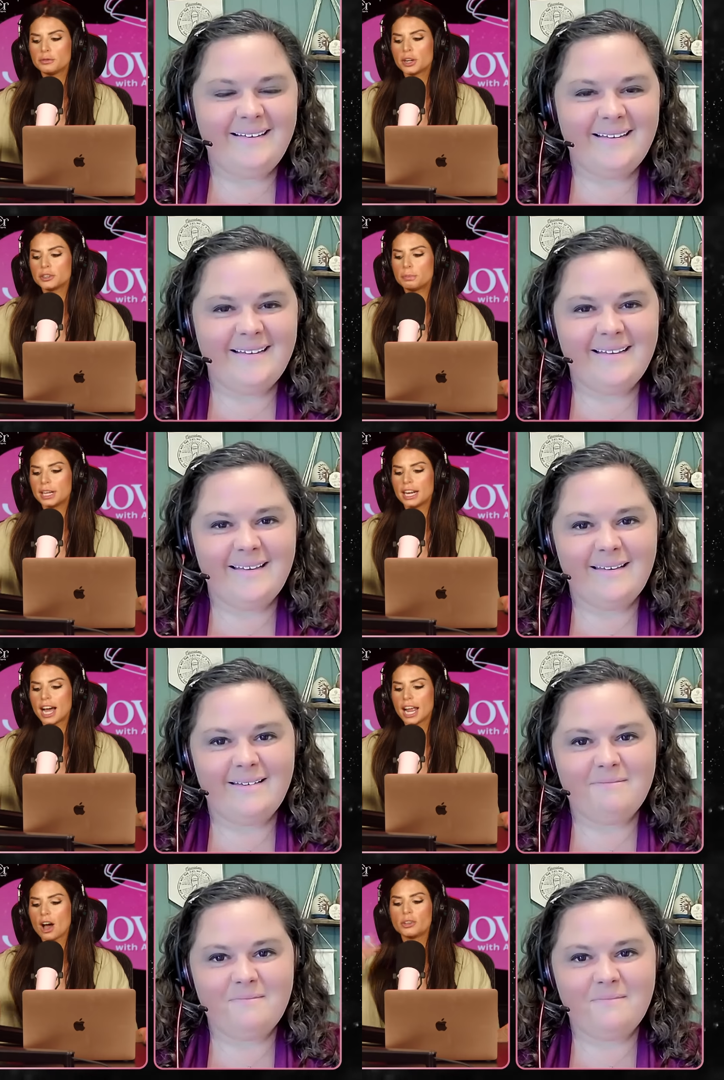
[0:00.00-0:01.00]
Speaker 1: of yours, but
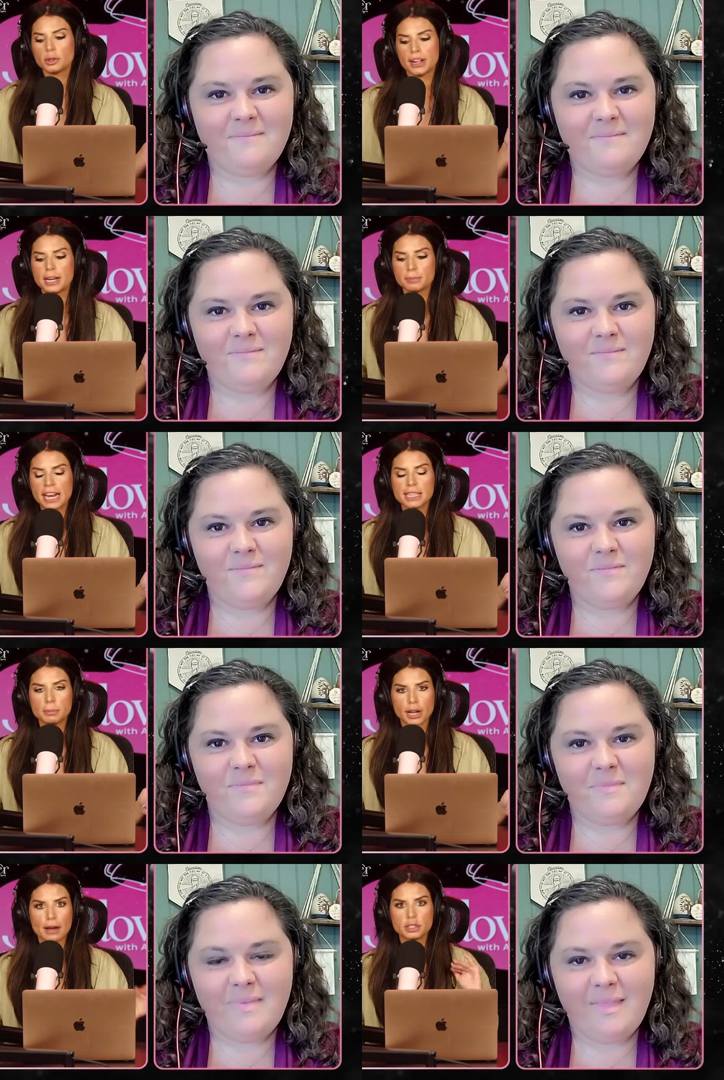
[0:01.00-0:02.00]
I also ended up getting
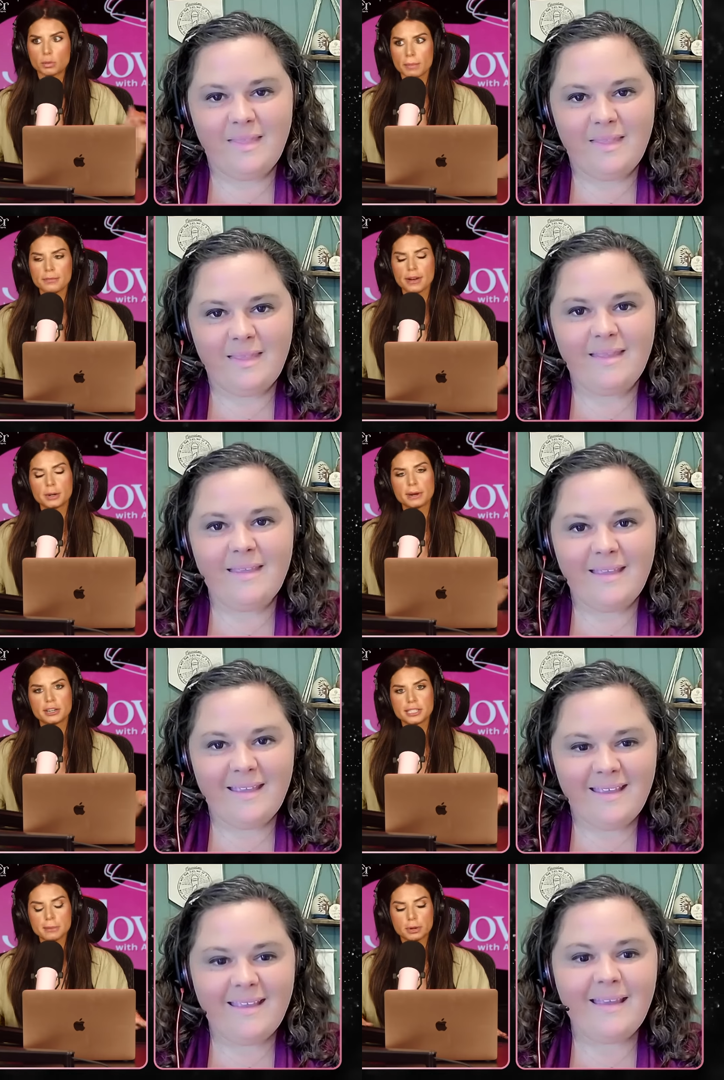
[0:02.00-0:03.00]
the book after one of my favorite
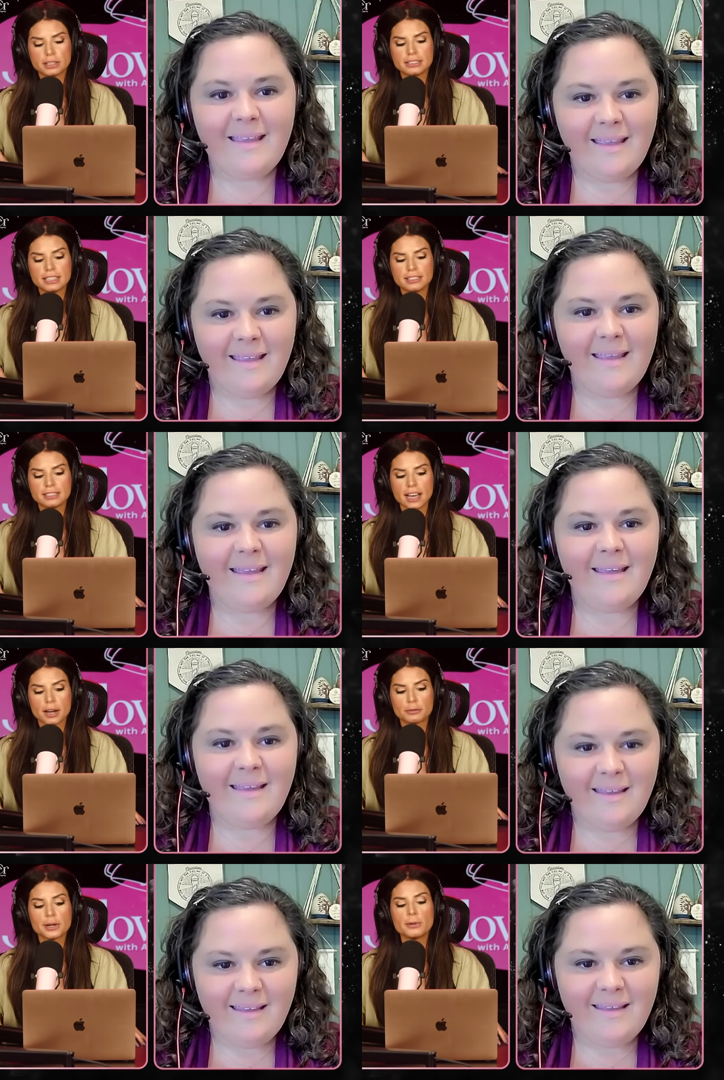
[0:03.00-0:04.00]
parenting books is
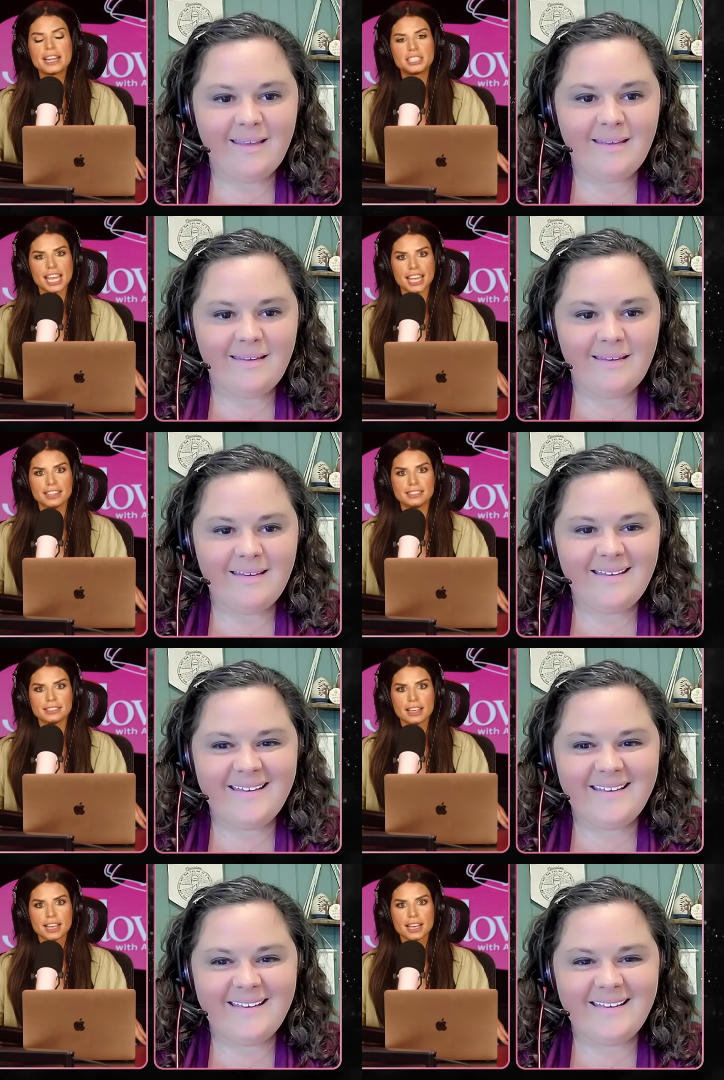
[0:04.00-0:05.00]
uh, Free Range
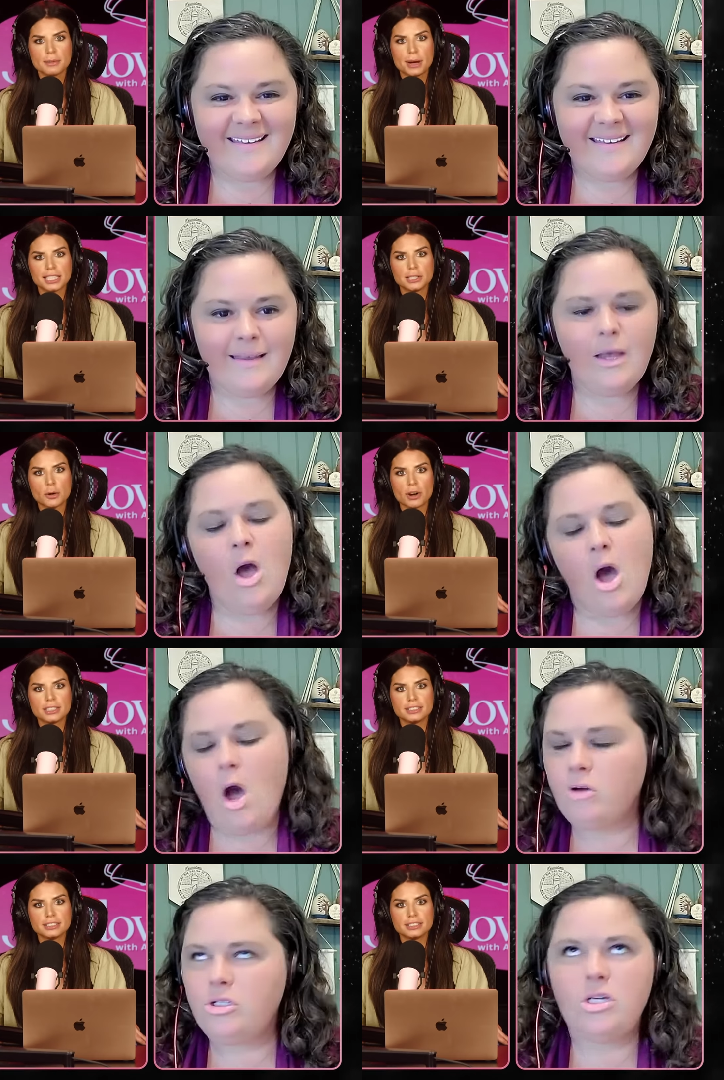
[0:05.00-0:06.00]
Kids by
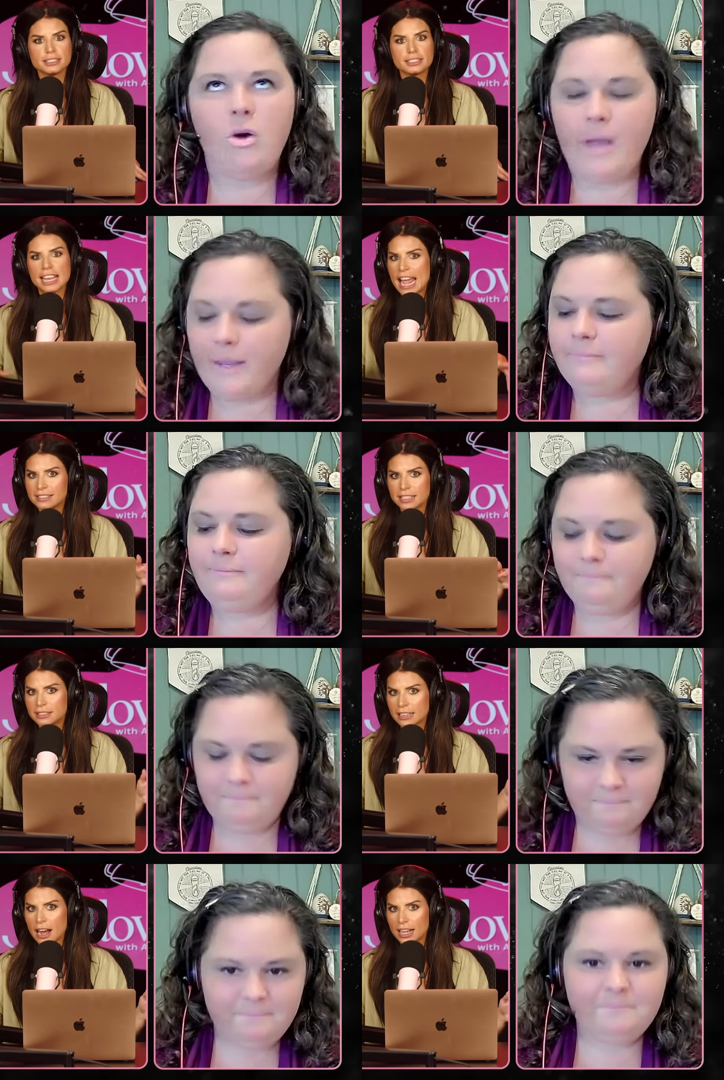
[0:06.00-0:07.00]
Lenore oh, so
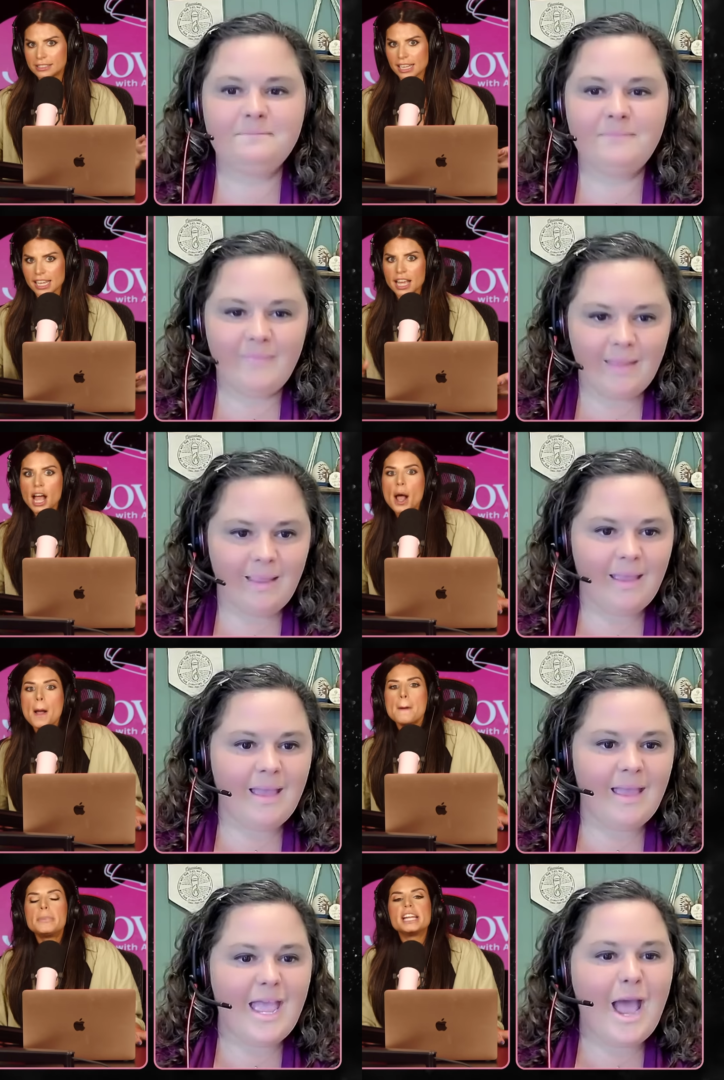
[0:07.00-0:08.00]
Skenazy Skenazi,
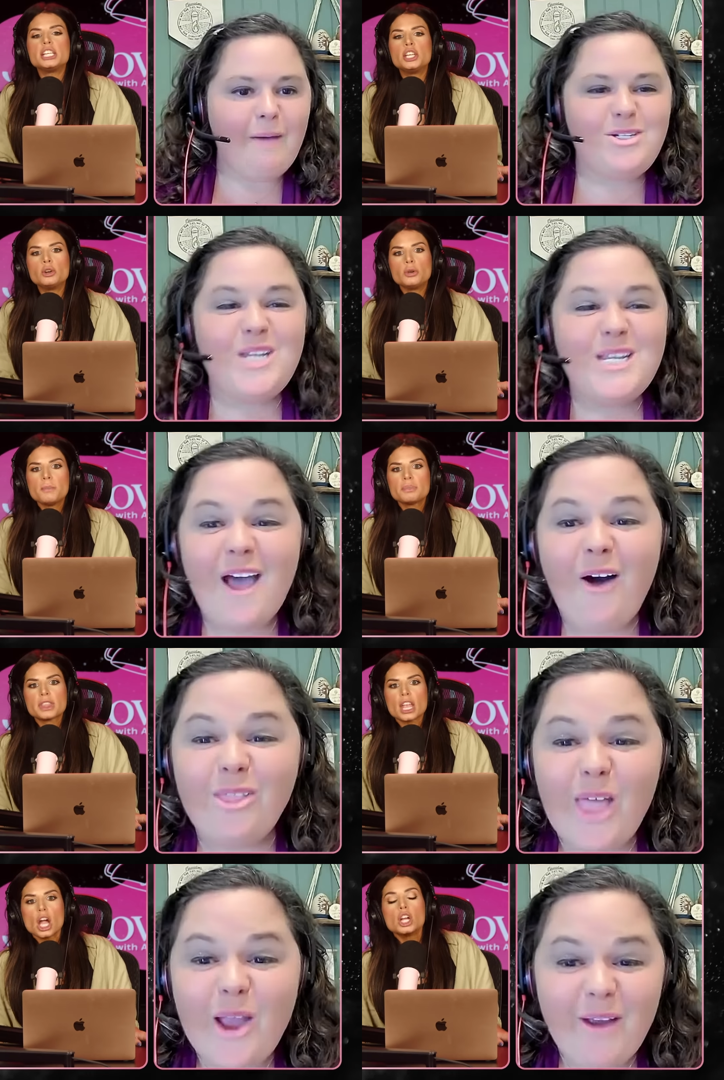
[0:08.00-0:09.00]
but oh, she's you,
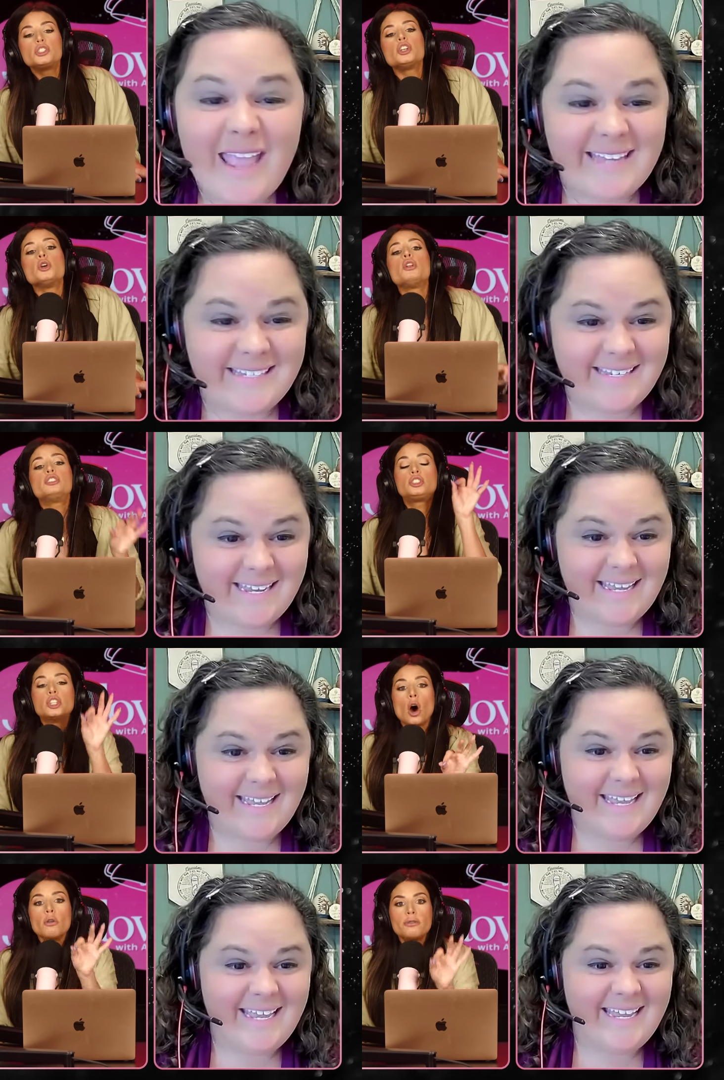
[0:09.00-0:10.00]
hilarious. Dude,
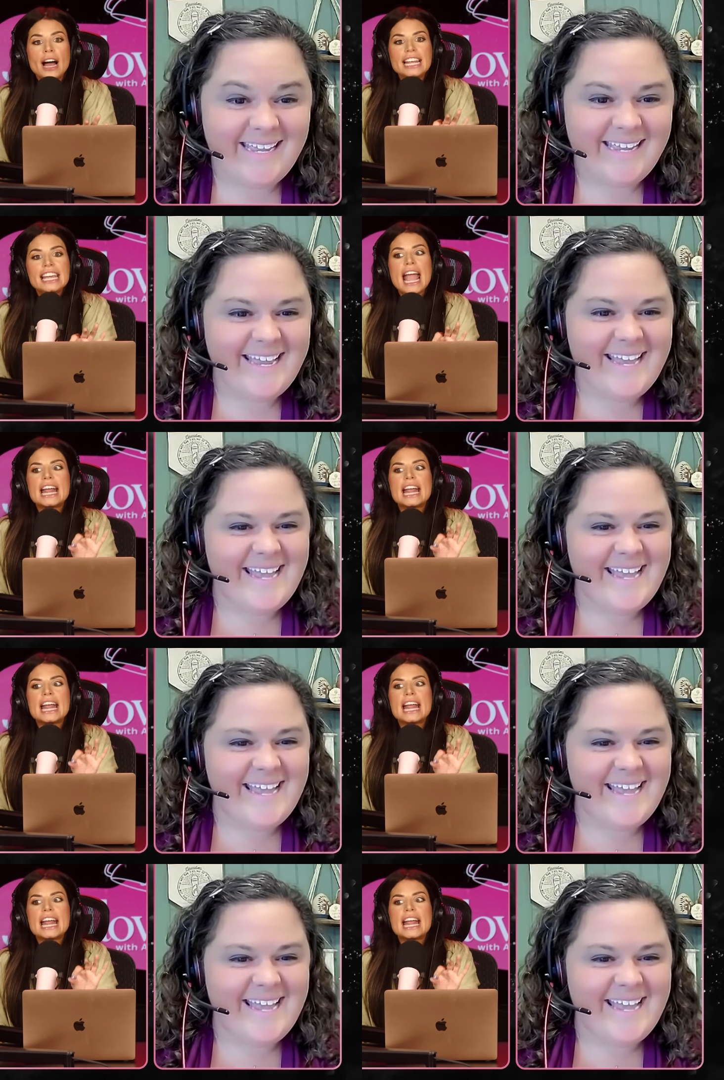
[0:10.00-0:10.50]
so funny.